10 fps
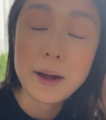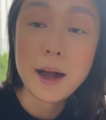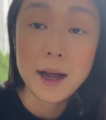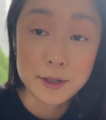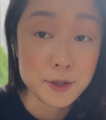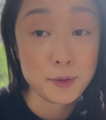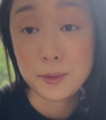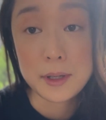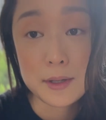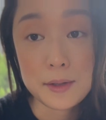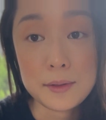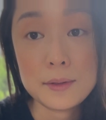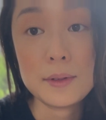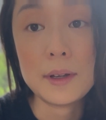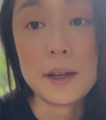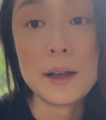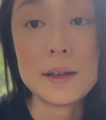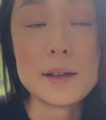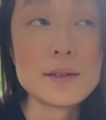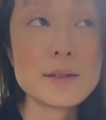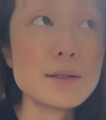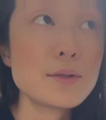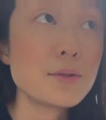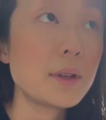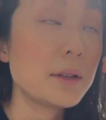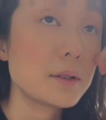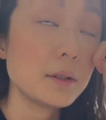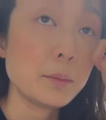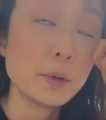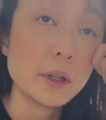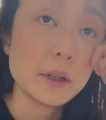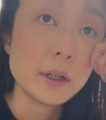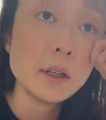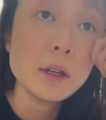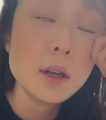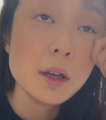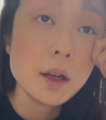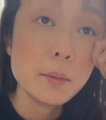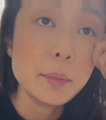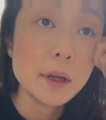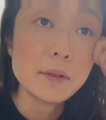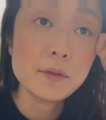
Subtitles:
I don't want to, and I didn't do that deliberately, but for